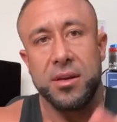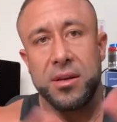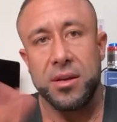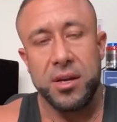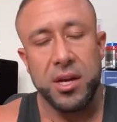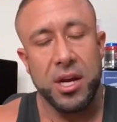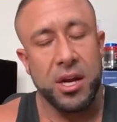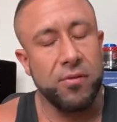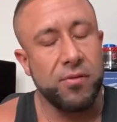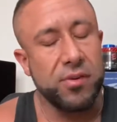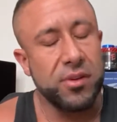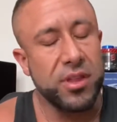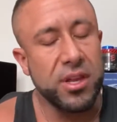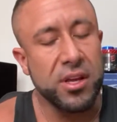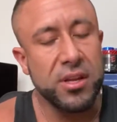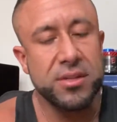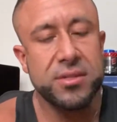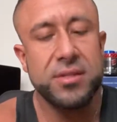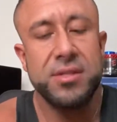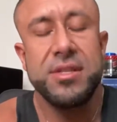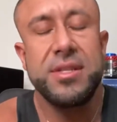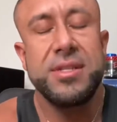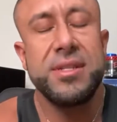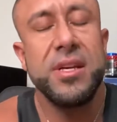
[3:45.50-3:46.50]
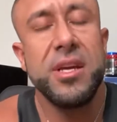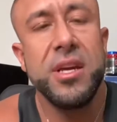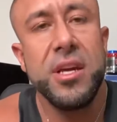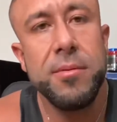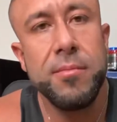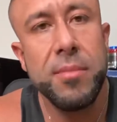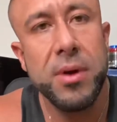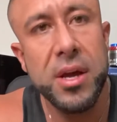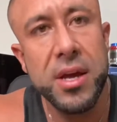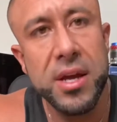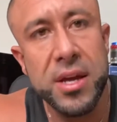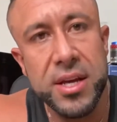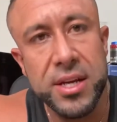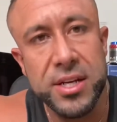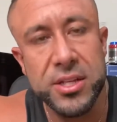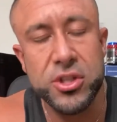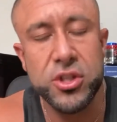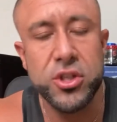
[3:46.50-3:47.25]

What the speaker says: Everything's the same. It's